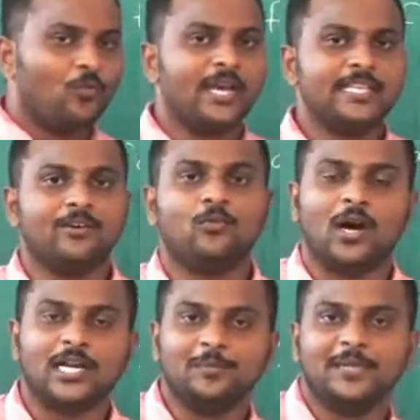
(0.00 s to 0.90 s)
why the
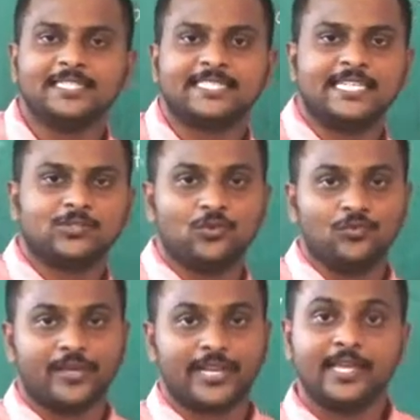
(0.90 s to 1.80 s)
watermelon stays
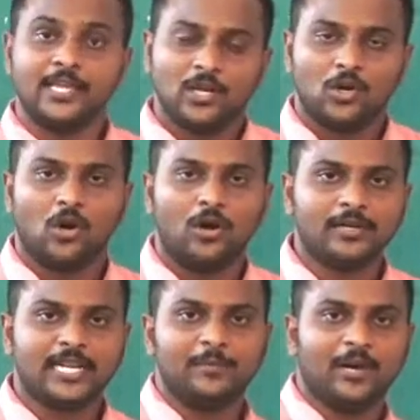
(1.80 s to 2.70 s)
cool for a
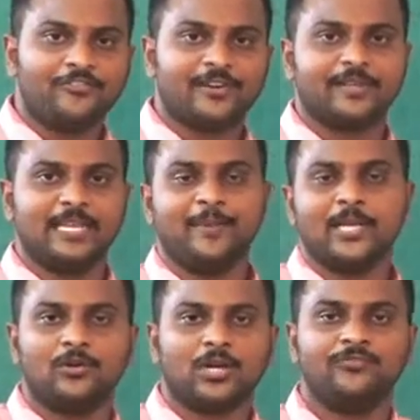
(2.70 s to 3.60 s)
long time after
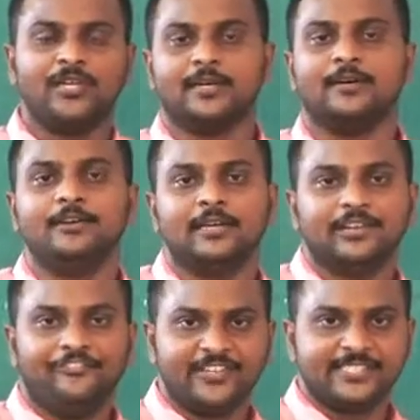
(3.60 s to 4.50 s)
keeping out of the
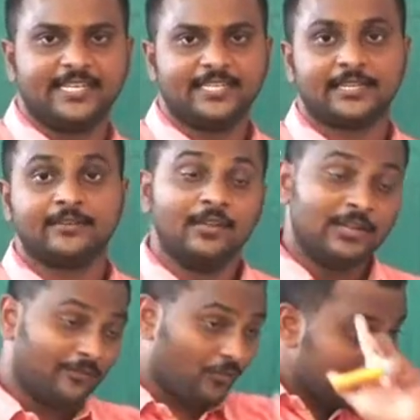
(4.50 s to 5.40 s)

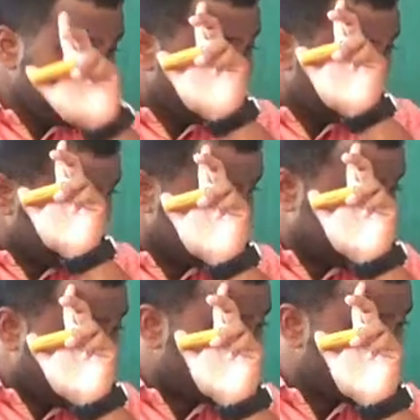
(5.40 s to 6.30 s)
refrigerator, why the
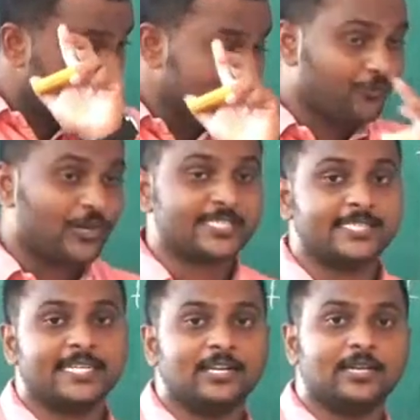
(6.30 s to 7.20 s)
sand cools
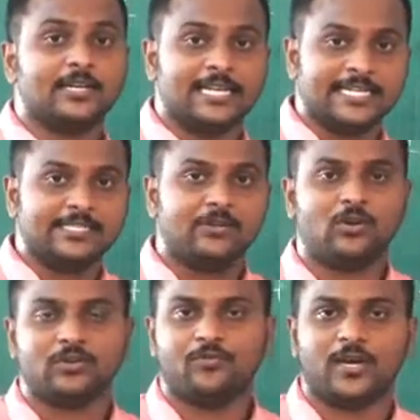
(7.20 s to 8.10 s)
faster and gets
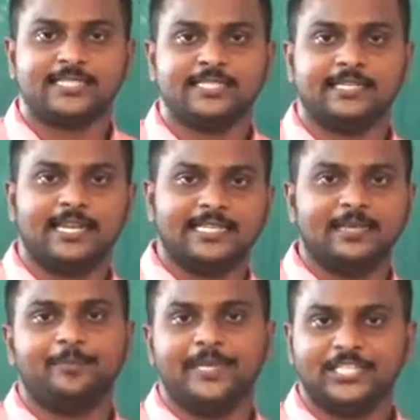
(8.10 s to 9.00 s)
hot faster
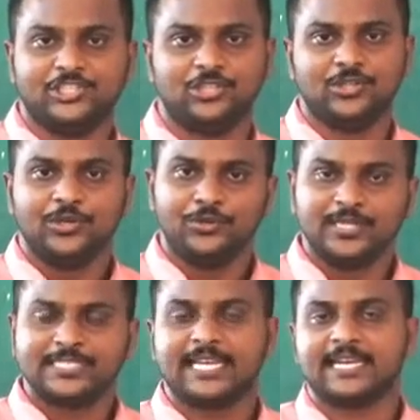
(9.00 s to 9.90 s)
at the beach
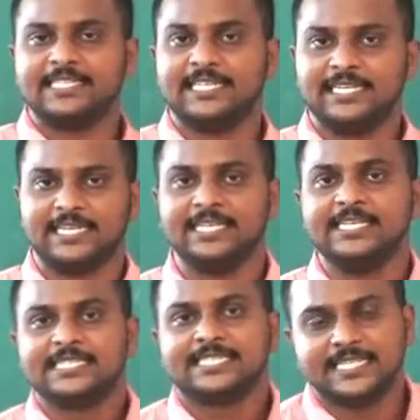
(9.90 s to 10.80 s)
during sunrise and
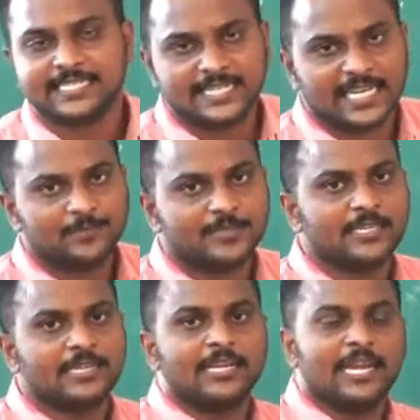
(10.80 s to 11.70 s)
sunset
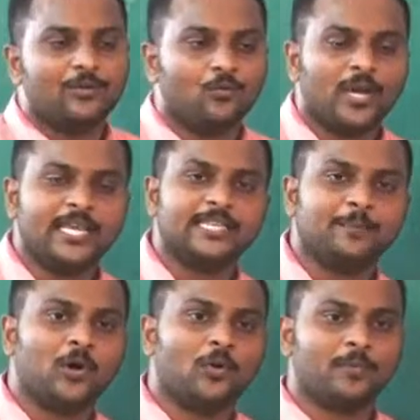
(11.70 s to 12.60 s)
times, and why
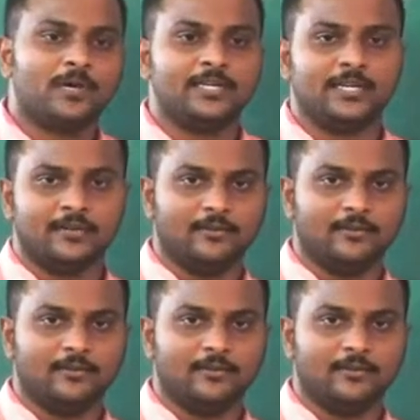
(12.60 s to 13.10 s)
the popcorn